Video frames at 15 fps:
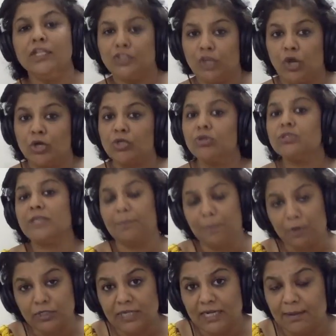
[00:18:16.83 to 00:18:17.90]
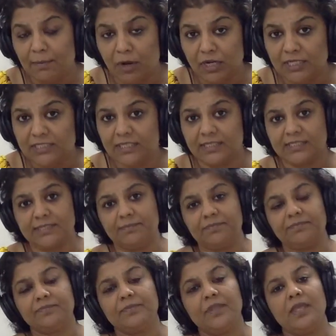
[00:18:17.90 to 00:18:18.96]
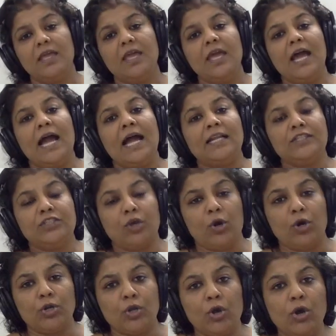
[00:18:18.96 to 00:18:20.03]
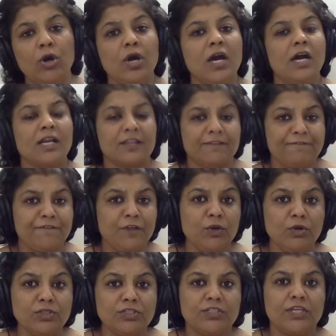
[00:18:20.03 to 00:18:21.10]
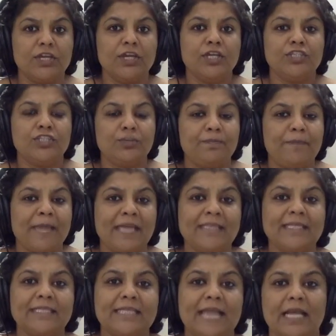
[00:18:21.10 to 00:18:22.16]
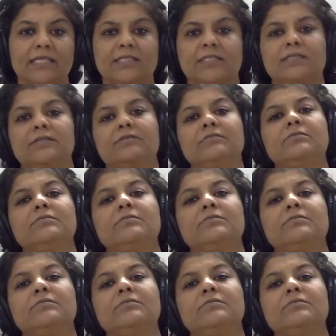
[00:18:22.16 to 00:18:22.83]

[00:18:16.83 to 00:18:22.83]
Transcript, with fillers: Thoreau supported abolitionism and Thoreau refused to pay the tax.